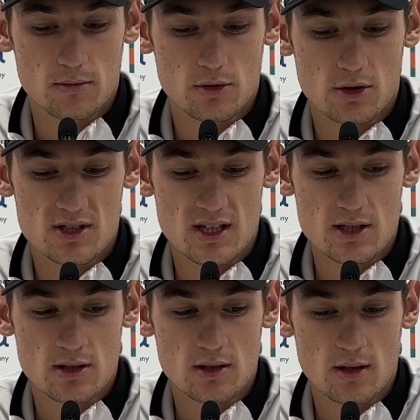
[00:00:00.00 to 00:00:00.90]
the
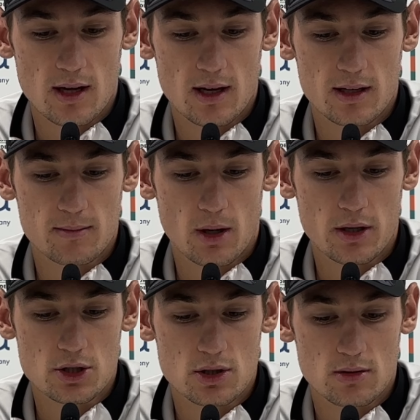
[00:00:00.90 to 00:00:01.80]
season in
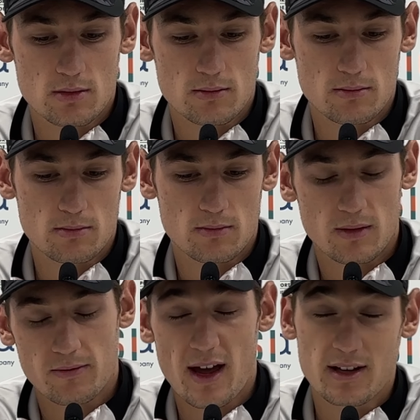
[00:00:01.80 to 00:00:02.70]
March,
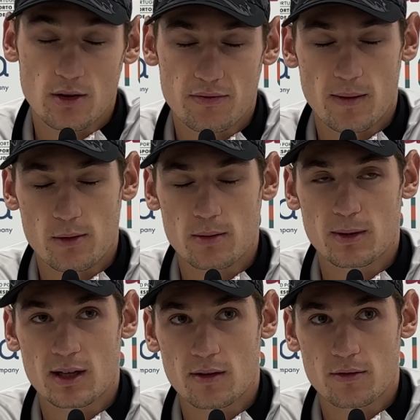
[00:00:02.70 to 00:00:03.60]
end of February,
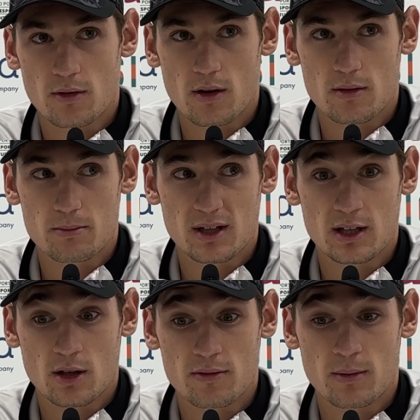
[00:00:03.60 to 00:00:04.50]

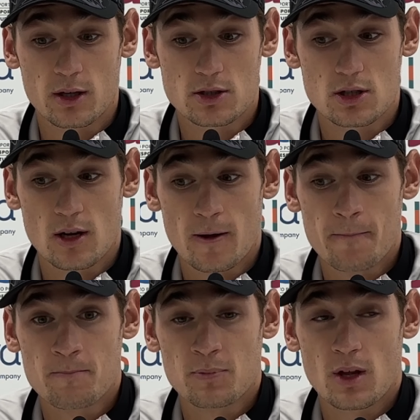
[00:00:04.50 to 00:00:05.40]
beginning of March,
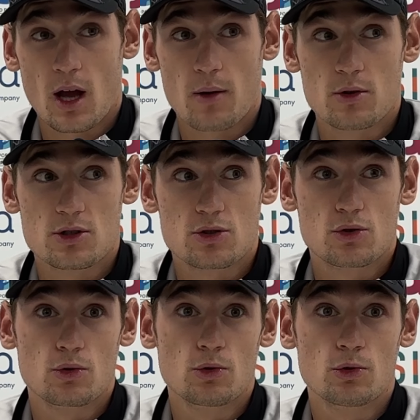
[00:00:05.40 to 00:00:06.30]
I was
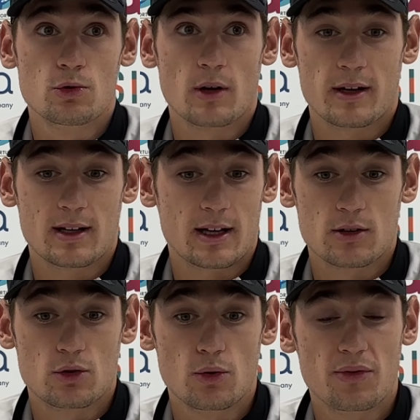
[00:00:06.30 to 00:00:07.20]

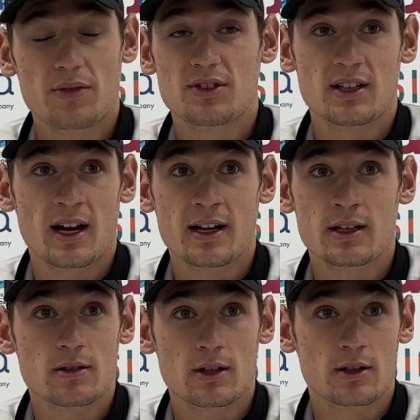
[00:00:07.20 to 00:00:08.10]
like
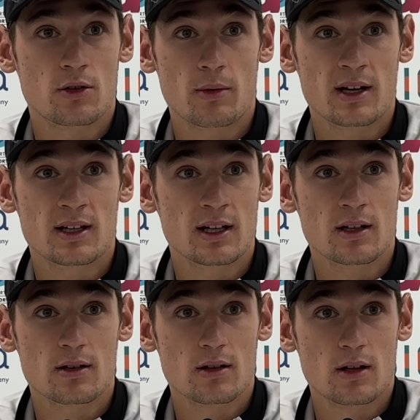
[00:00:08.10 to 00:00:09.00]
259 in the
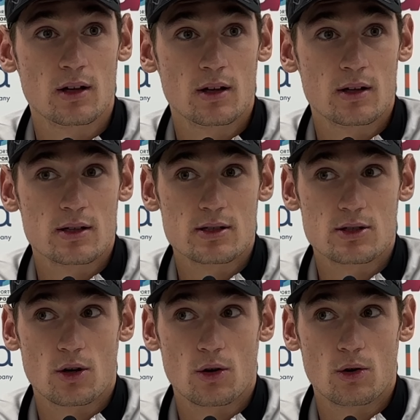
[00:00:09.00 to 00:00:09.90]
ranking.
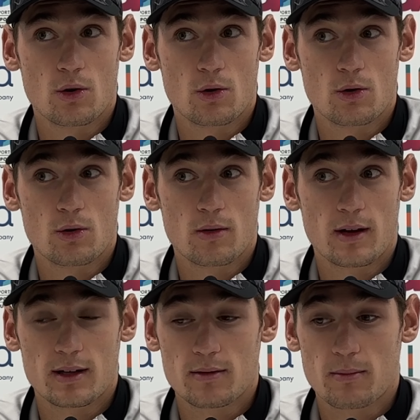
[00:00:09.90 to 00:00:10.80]
So,
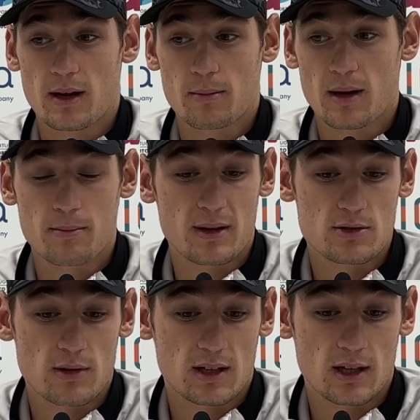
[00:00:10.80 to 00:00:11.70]
and my
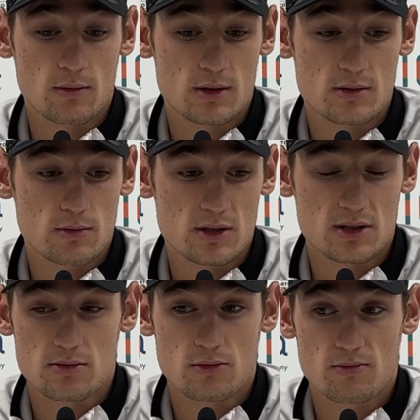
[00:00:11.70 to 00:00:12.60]
best ranking was
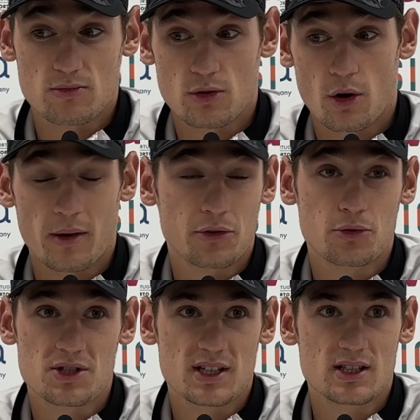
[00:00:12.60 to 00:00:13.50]
around
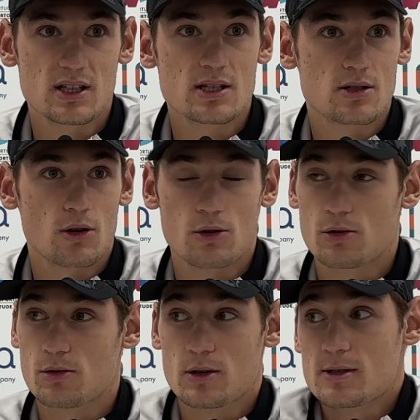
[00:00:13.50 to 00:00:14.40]
260. So.